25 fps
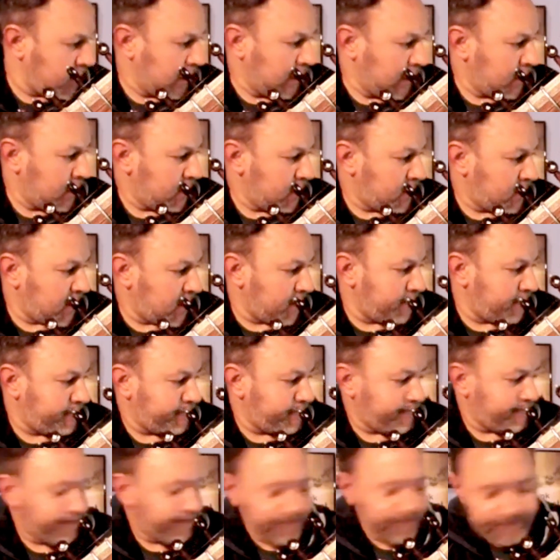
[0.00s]
Then,
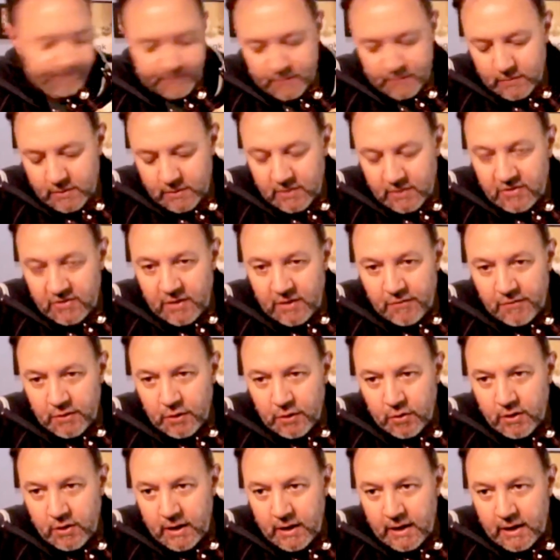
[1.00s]
let's have a
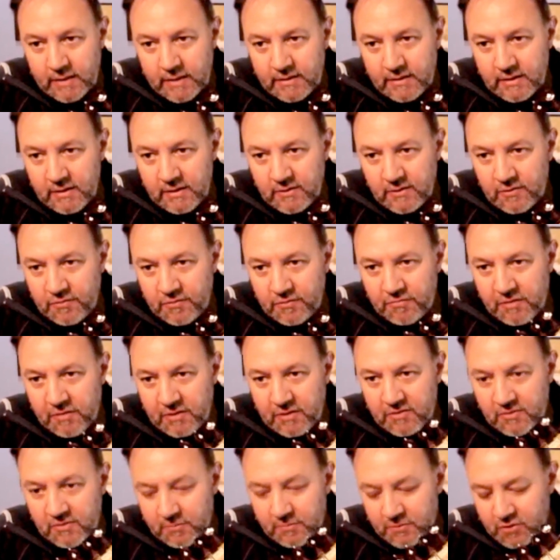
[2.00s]
look at these
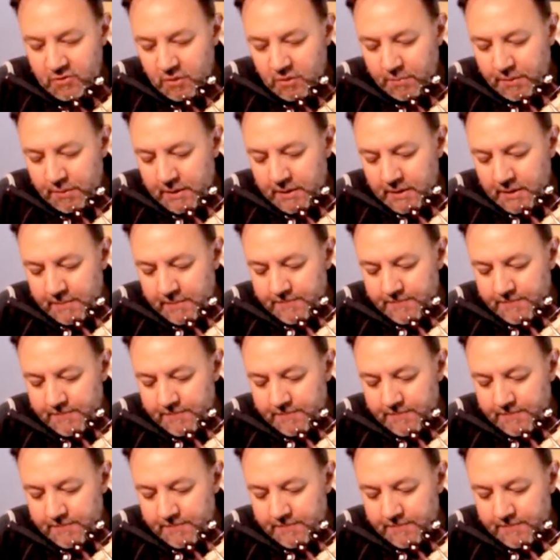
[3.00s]
frets at the top here.